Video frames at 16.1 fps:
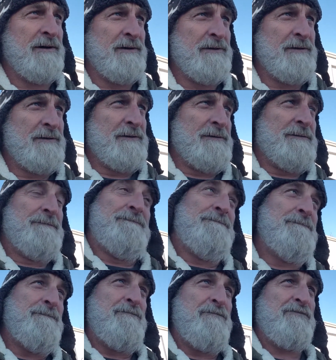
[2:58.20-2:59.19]
a
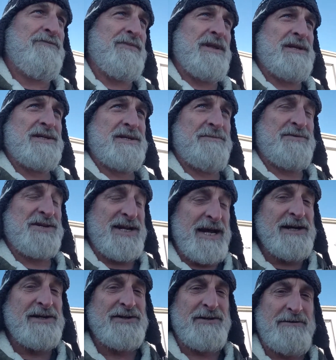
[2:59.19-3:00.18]
substantial amount of time
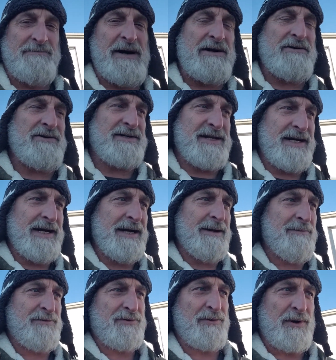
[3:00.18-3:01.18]
throughout the beginning of
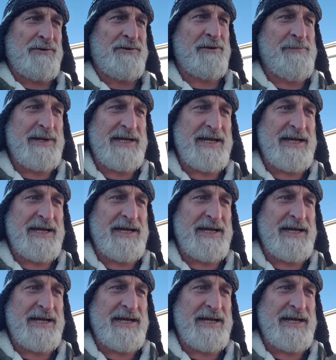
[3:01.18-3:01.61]
episode